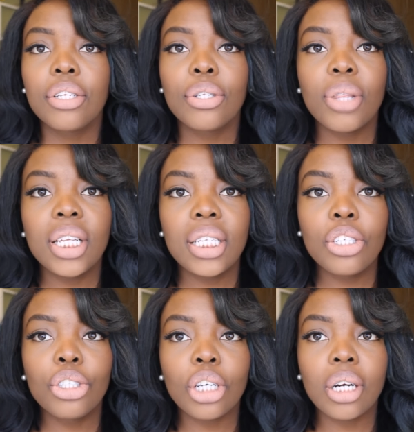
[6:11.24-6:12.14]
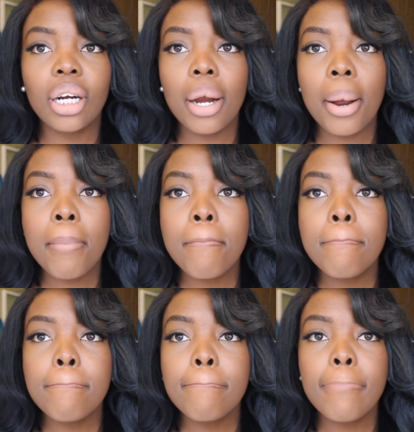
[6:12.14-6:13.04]
So this is Sugar
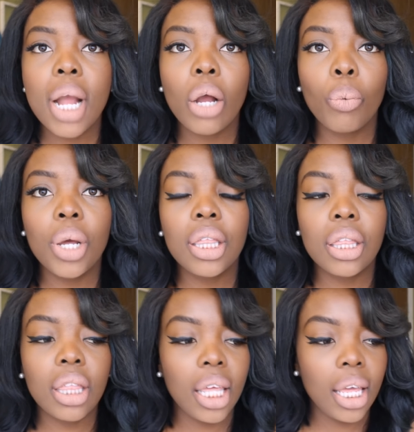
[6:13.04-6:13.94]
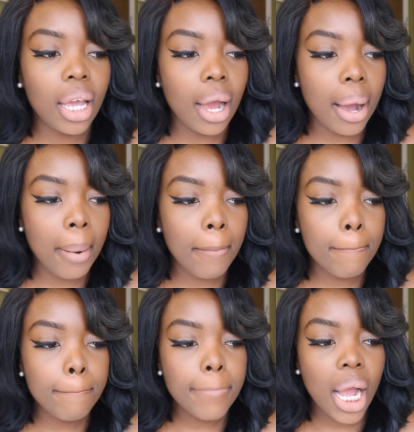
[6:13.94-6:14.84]
with the
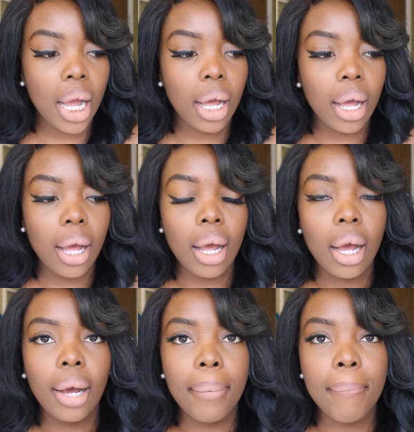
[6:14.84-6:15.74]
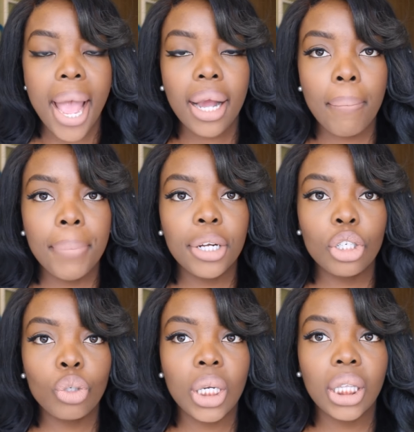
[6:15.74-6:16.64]
um, MAC
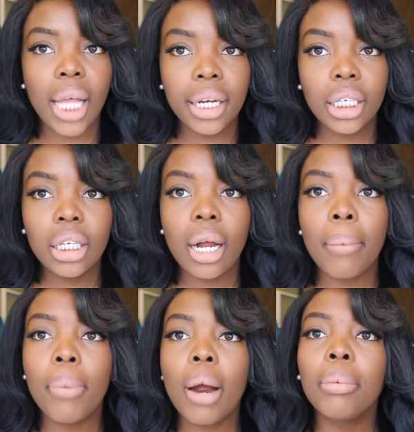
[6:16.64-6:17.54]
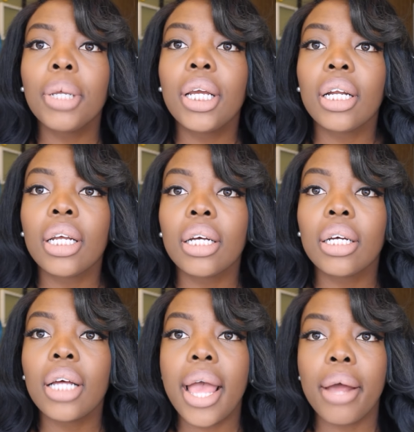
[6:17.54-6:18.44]
Bittersweet Liner. I'm probably going
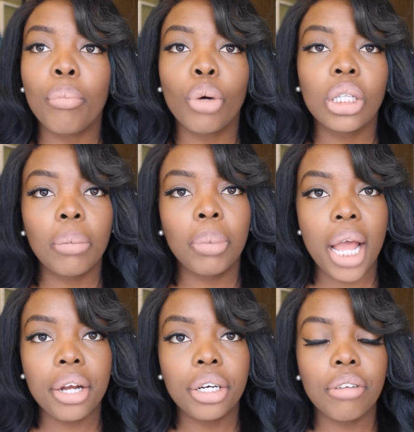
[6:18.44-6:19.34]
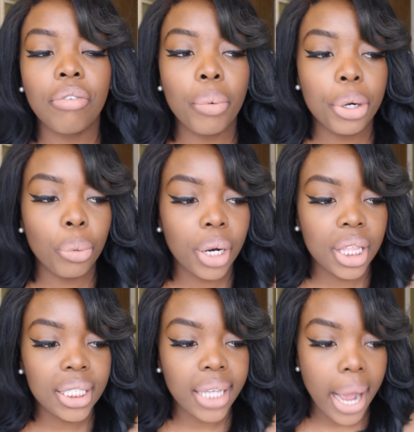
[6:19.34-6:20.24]
to add more lip liner if I were to wear
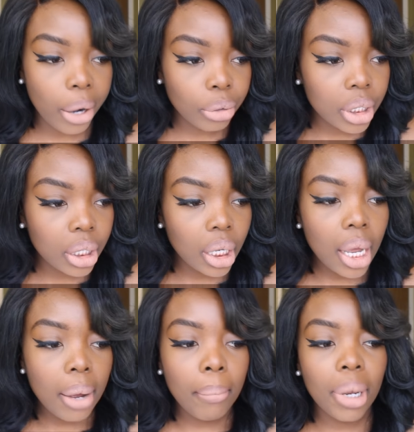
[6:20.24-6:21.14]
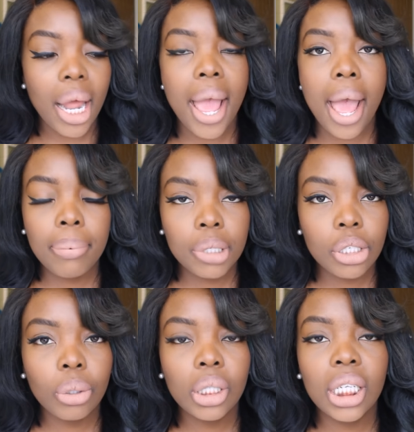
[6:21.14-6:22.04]
this out. But I
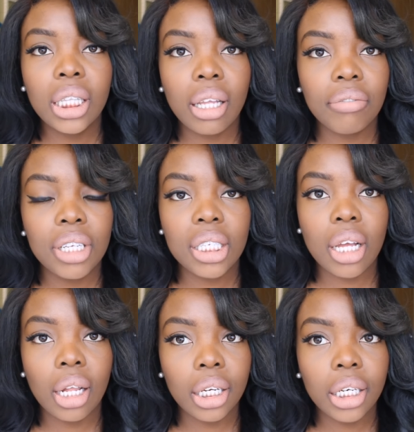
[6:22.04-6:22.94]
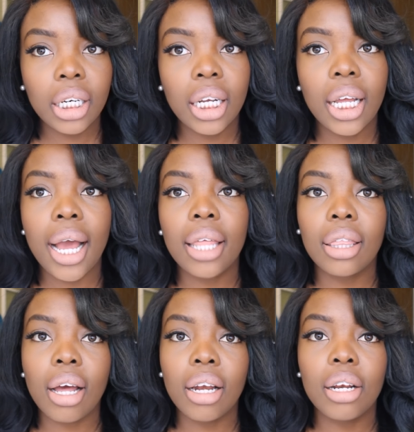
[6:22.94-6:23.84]
absolutely love this color. I
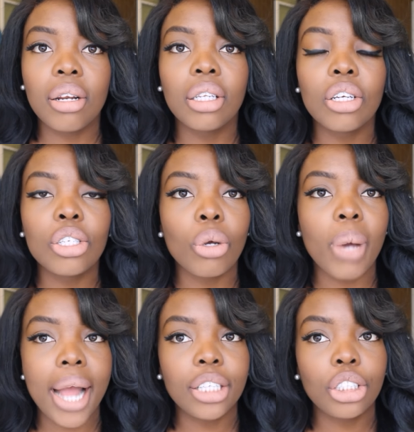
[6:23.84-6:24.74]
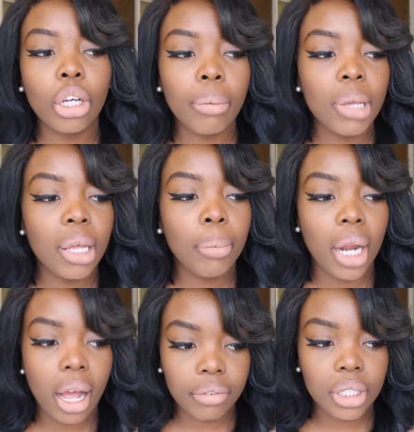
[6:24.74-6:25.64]
thought it would look so ashy on me, but
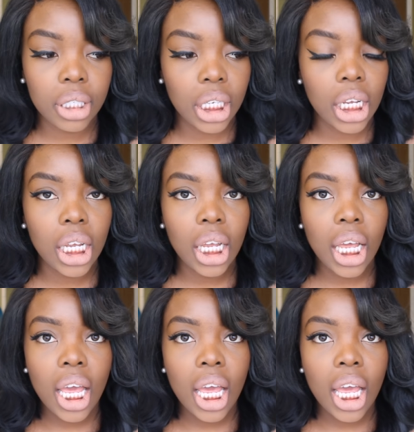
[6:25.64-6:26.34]
obviously